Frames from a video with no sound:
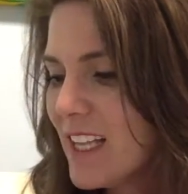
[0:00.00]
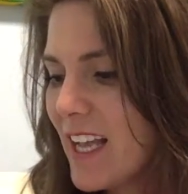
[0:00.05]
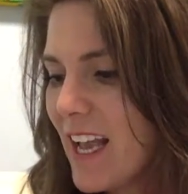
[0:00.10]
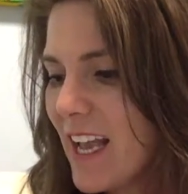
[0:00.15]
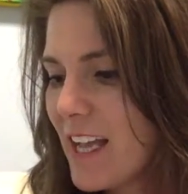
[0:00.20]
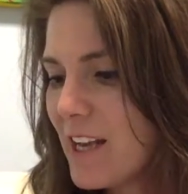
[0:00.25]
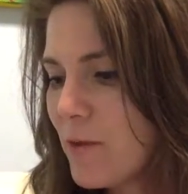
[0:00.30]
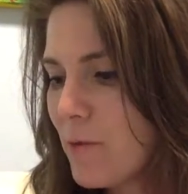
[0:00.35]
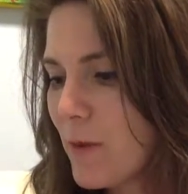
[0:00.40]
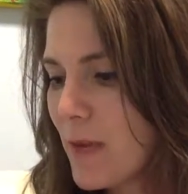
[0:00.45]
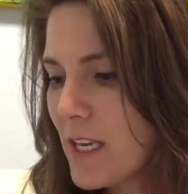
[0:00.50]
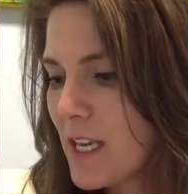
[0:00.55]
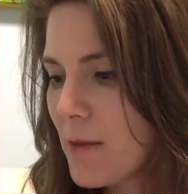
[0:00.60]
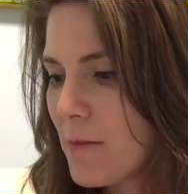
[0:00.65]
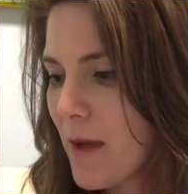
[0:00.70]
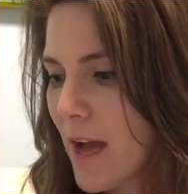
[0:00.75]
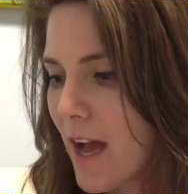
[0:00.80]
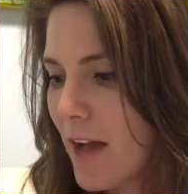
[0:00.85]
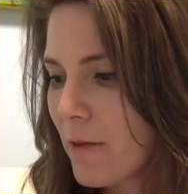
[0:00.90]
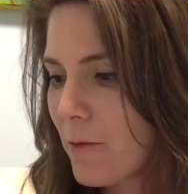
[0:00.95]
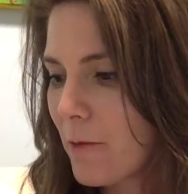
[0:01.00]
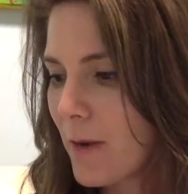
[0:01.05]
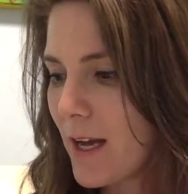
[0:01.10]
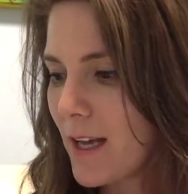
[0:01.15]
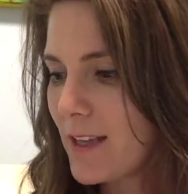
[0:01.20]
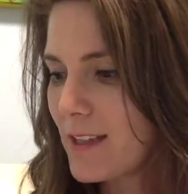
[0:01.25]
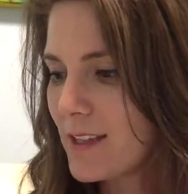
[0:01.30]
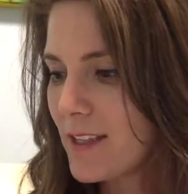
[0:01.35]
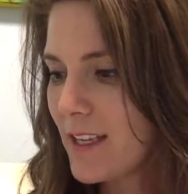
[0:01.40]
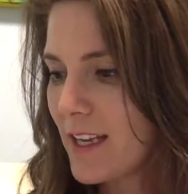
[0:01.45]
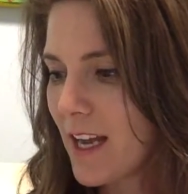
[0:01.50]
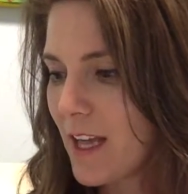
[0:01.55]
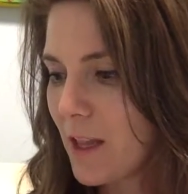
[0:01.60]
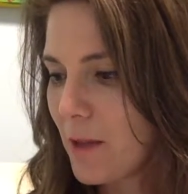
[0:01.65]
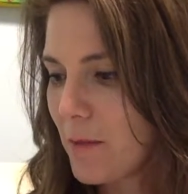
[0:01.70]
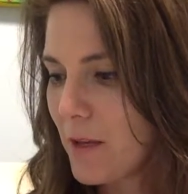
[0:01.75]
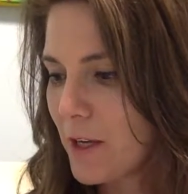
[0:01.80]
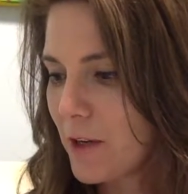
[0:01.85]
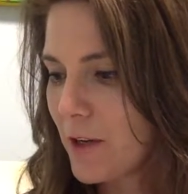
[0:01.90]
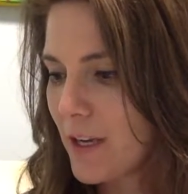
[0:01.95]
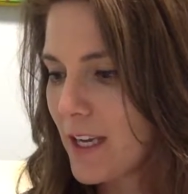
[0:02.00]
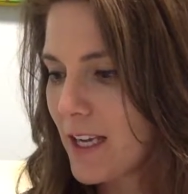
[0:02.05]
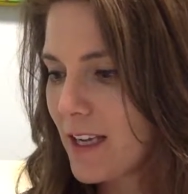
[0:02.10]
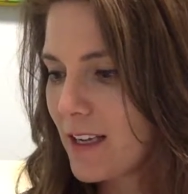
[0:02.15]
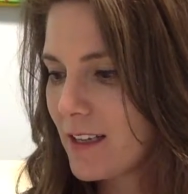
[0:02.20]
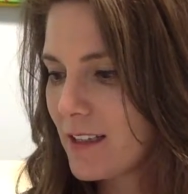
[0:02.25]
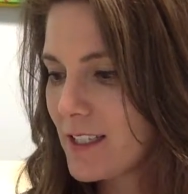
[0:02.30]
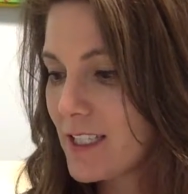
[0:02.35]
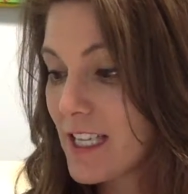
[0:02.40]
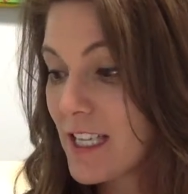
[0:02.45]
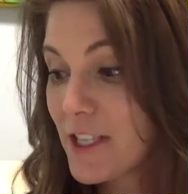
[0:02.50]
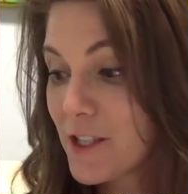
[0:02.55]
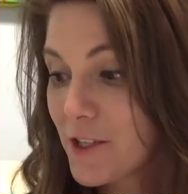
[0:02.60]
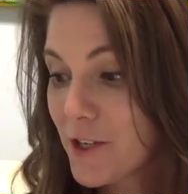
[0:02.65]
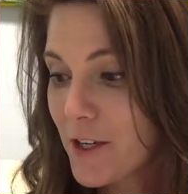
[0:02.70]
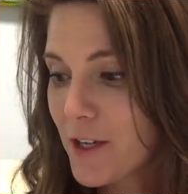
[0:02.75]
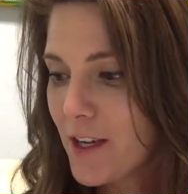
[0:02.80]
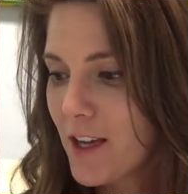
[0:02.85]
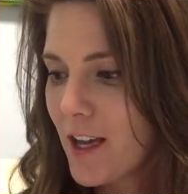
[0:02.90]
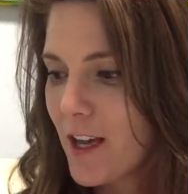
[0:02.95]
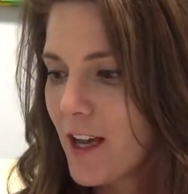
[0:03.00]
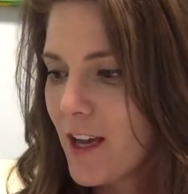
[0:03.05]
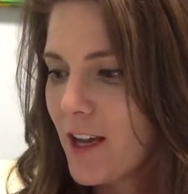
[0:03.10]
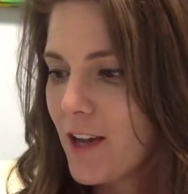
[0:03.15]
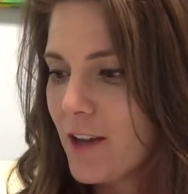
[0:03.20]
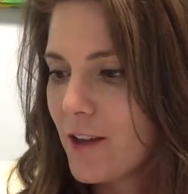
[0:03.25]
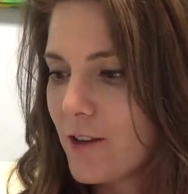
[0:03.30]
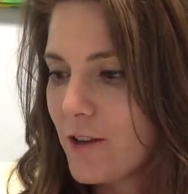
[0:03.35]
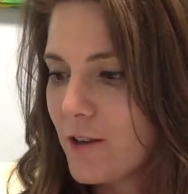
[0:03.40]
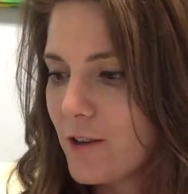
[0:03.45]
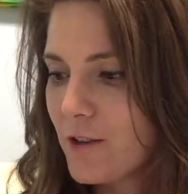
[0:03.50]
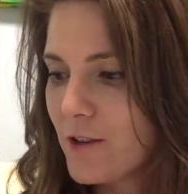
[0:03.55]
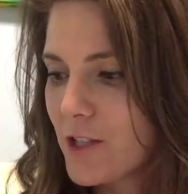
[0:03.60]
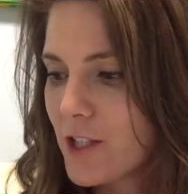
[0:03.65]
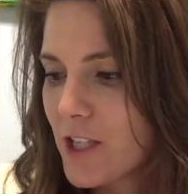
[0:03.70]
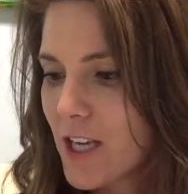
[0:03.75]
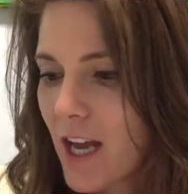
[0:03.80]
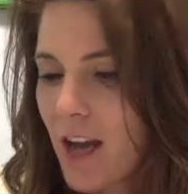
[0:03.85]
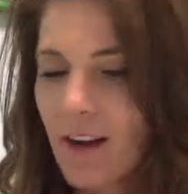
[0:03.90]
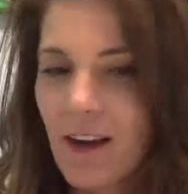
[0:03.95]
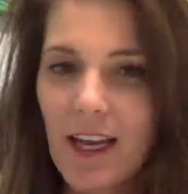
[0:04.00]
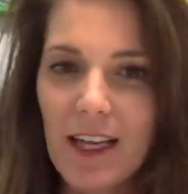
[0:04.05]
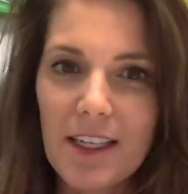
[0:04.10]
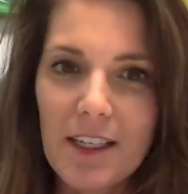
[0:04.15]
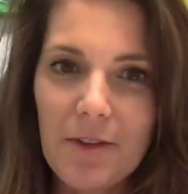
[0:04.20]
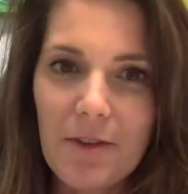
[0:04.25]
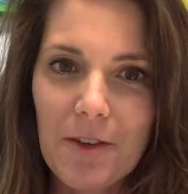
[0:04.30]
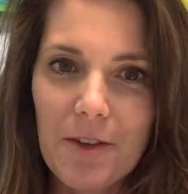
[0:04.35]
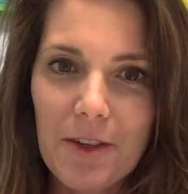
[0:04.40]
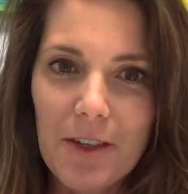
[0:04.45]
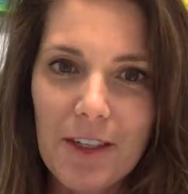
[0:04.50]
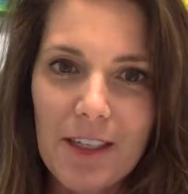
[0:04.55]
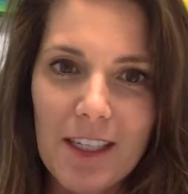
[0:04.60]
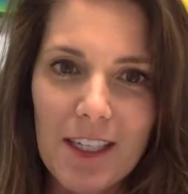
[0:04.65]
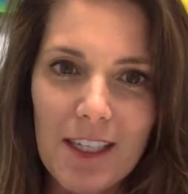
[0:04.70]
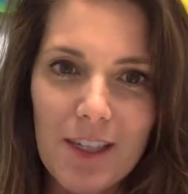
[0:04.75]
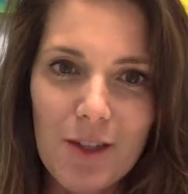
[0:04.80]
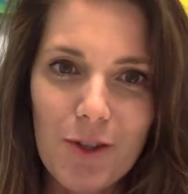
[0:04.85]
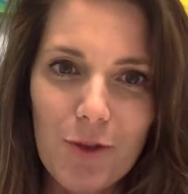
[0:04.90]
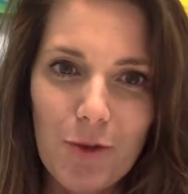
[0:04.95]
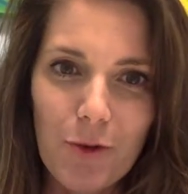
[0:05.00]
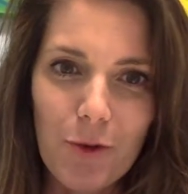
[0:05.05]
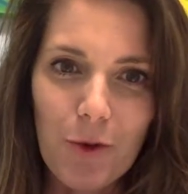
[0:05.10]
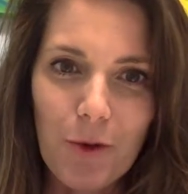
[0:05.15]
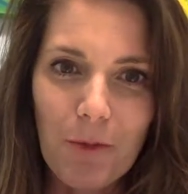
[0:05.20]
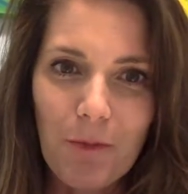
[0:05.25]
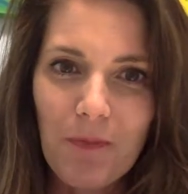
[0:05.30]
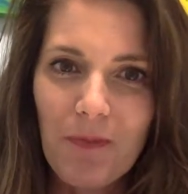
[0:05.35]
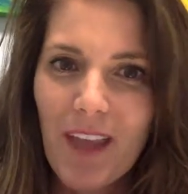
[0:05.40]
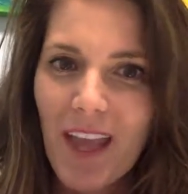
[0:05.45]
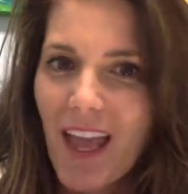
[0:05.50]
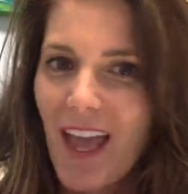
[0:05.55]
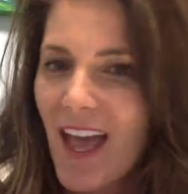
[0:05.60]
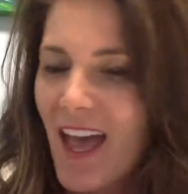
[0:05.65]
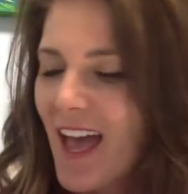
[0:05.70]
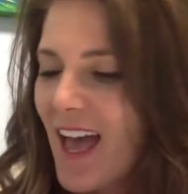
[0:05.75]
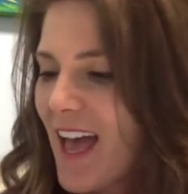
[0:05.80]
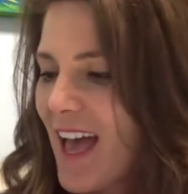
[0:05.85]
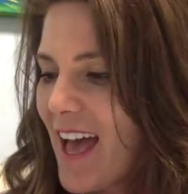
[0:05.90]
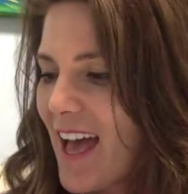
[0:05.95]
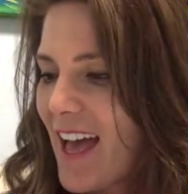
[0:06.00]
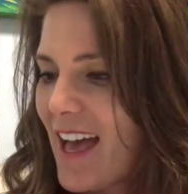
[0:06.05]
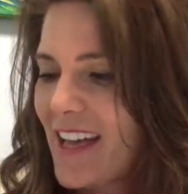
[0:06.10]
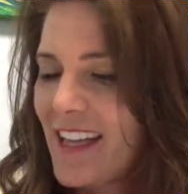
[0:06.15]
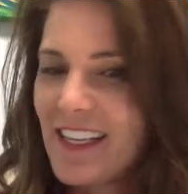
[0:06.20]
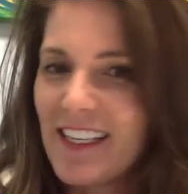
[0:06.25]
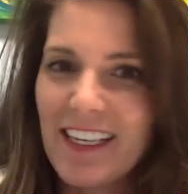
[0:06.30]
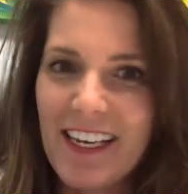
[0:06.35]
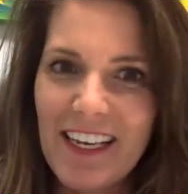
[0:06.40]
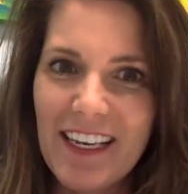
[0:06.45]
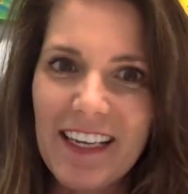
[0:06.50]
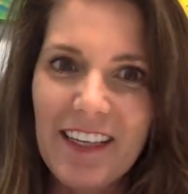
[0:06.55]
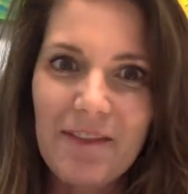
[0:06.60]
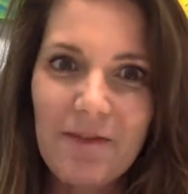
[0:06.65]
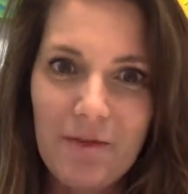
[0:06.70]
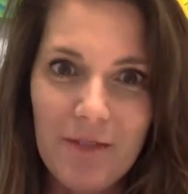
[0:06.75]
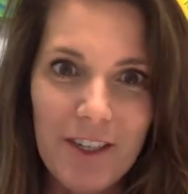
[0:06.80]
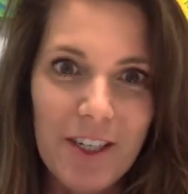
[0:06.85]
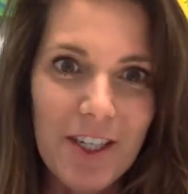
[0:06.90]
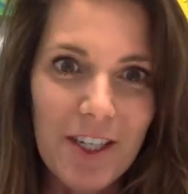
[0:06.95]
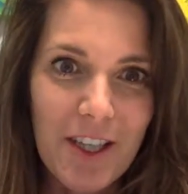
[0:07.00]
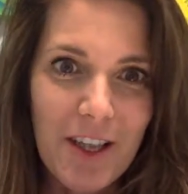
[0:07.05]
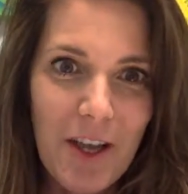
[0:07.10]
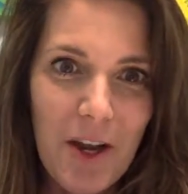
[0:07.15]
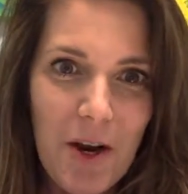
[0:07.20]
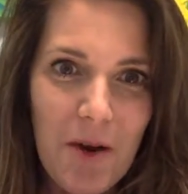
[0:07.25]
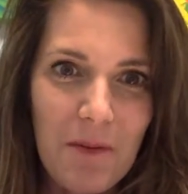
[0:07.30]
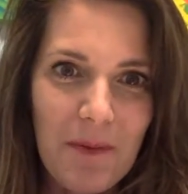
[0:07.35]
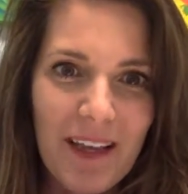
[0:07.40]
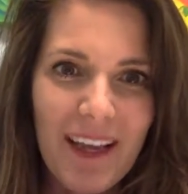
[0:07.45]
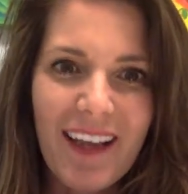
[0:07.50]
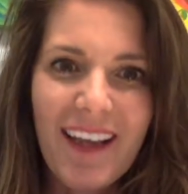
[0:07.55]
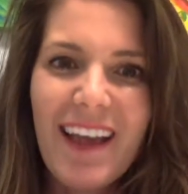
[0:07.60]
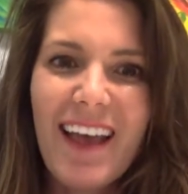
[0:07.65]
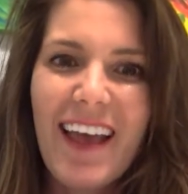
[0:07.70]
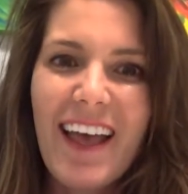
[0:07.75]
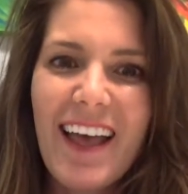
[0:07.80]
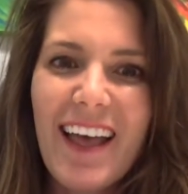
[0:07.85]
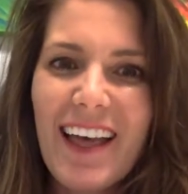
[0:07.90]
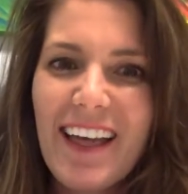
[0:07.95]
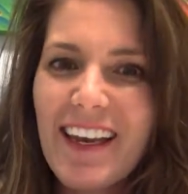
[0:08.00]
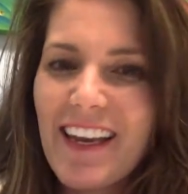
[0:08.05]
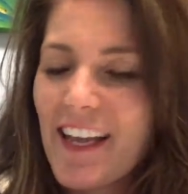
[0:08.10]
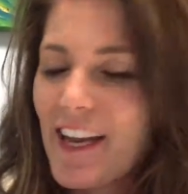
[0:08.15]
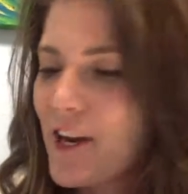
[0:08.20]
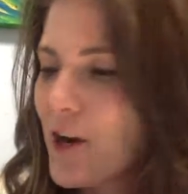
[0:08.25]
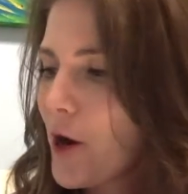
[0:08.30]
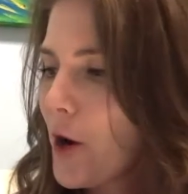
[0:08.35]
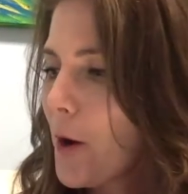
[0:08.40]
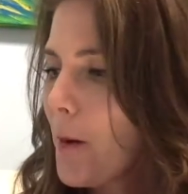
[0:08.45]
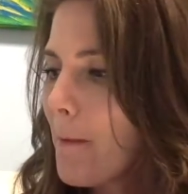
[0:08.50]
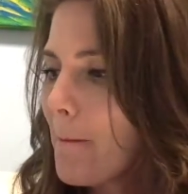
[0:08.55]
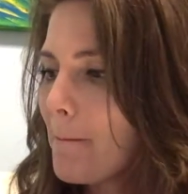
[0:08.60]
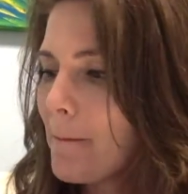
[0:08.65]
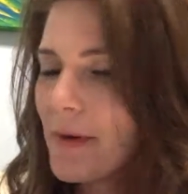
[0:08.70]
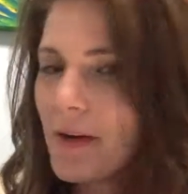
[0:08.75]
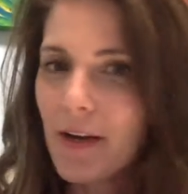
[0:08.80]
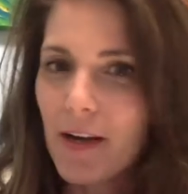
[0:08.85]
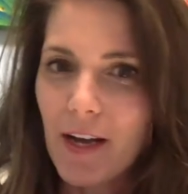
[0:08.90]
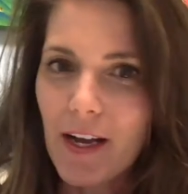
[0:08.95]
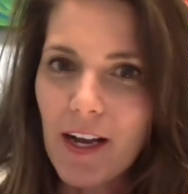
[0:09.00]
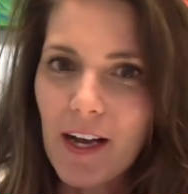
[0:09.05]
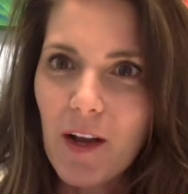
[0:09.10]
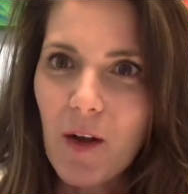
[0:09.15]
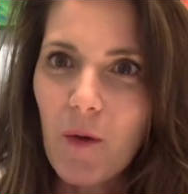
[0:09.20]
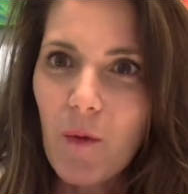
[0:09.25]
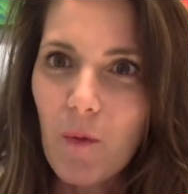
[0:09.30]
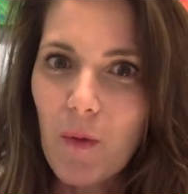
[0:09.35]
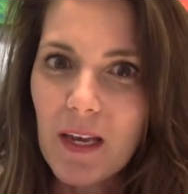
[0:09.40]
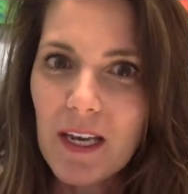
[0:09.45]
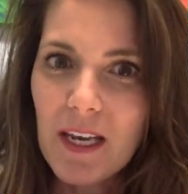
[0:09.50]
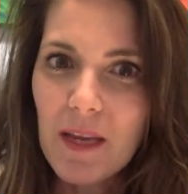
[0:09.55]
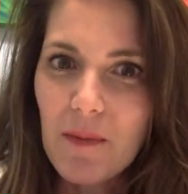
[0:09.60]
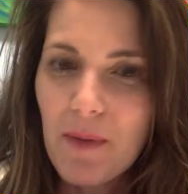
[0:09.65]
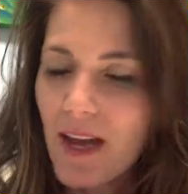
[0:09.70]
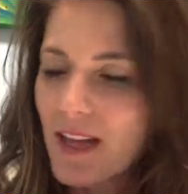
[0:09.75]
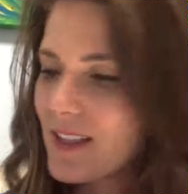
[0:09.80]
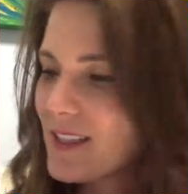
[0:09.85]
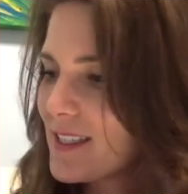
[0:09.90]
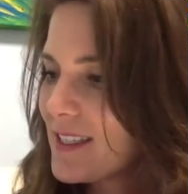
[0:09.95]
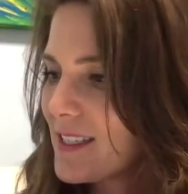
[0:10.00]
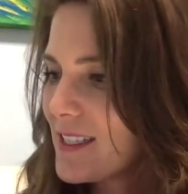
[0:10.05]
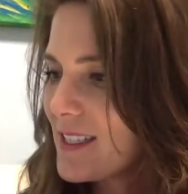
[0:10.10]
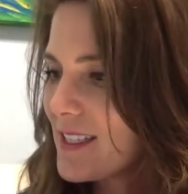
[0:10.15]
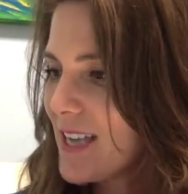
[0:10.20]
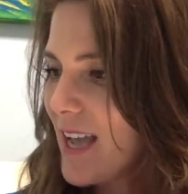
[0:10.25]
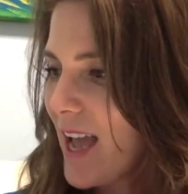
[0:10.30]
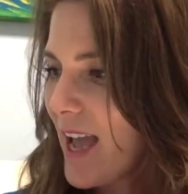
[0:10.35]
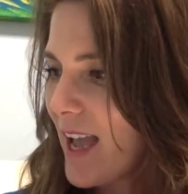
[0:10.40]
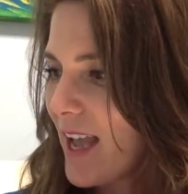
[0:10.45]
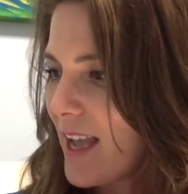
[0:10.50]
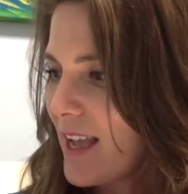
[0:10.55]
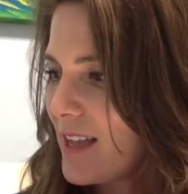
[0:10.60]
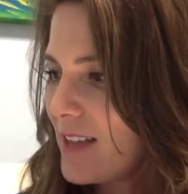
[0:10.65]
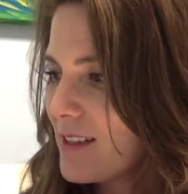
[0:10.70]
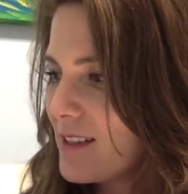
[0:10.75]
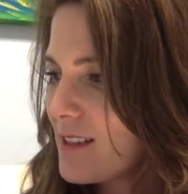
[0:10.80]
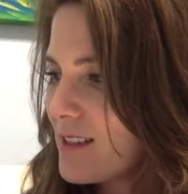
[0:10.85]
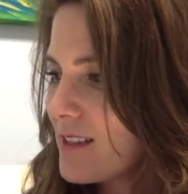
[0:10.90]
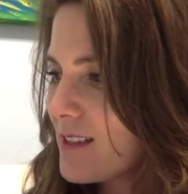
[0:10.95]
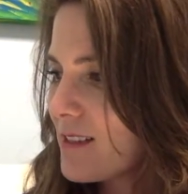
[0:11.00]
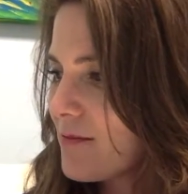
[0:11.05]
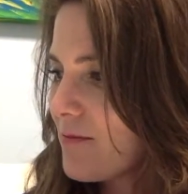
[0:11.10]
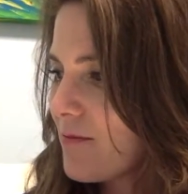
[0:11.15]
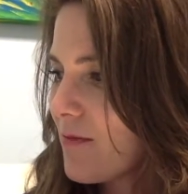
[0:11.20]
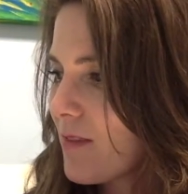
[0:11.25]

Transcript: And Wendy Beth was an elementary teacher whose child had difficulty in school and needed vision therapy. And in her book, Wendy Beth states,